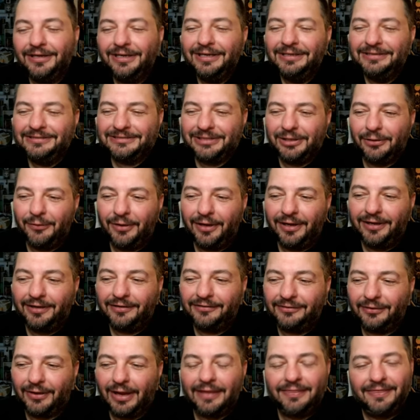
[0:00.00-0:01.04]
So, uh,
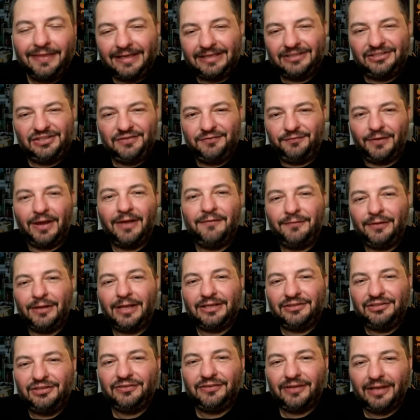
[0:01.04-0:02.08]
so I think she, I feel like
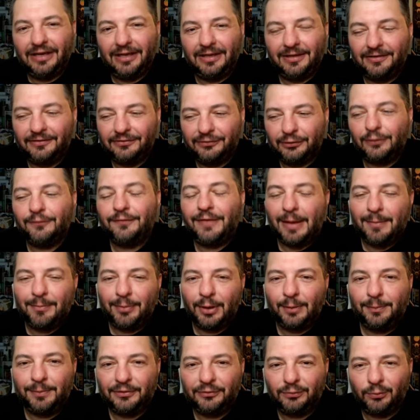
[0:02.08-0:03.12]
she's going to serve that
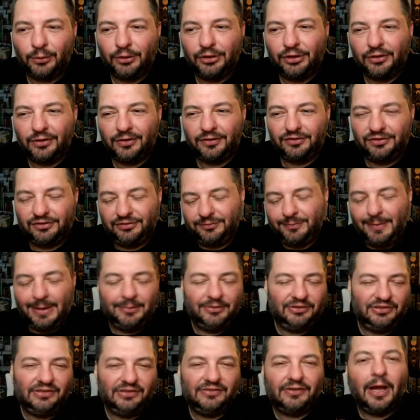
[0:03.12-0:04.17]
purpose where you're maybe
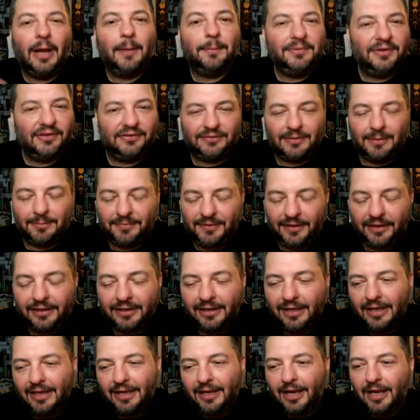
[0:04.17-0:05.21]
she's up to something
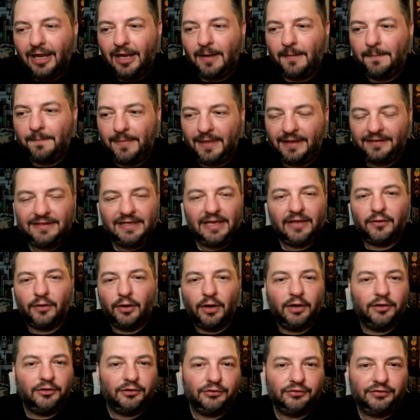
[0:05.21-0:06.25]
um, that the other
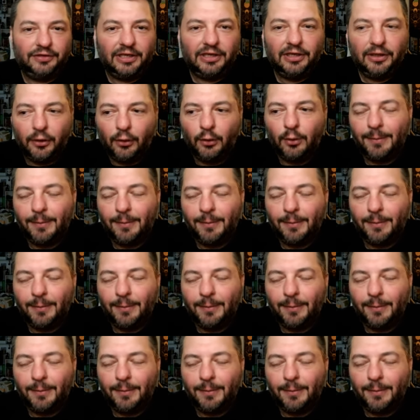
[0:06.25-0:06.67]
hunters didn't know